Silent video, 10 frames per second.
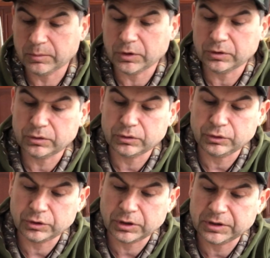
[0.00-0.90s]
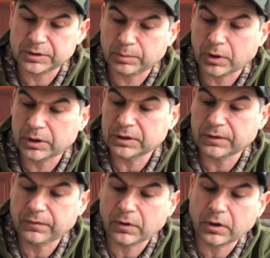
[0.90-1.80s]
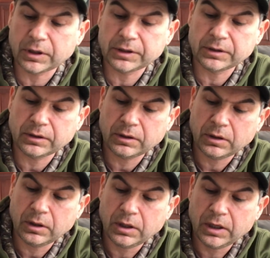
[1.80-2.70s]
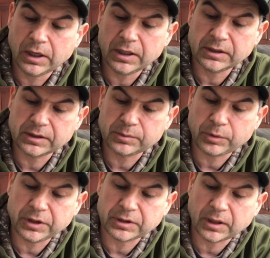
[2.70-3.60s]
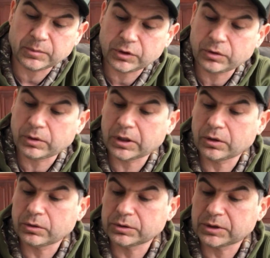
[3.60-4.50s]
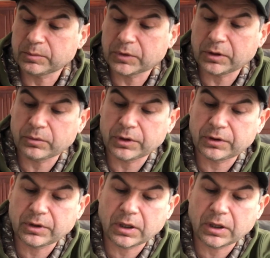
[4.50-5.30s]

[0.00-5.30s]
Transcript: They usually spawn in the fall and in the springtime. So you want to go something with